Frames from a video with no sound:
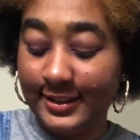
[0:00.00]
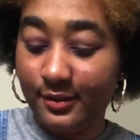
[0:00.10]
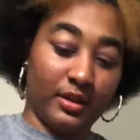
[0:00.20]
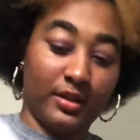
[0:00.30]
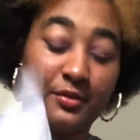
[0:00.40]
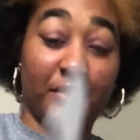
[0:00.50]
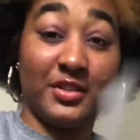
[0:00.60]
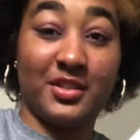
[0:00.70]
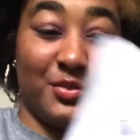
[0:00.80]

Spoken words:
I never finished this